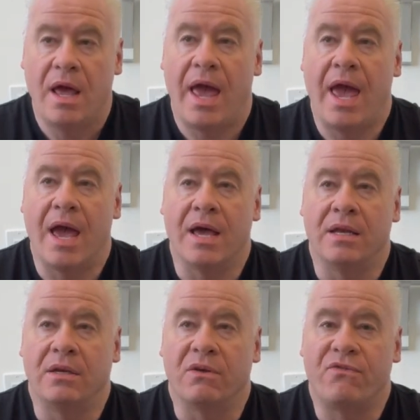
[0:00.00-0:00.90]

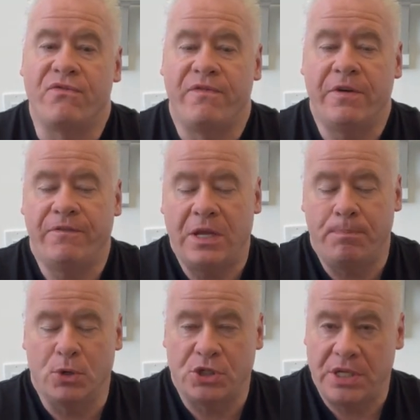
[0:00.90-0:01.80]
And
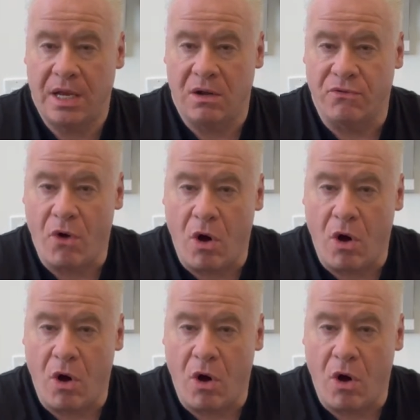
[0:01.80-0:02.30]
50% of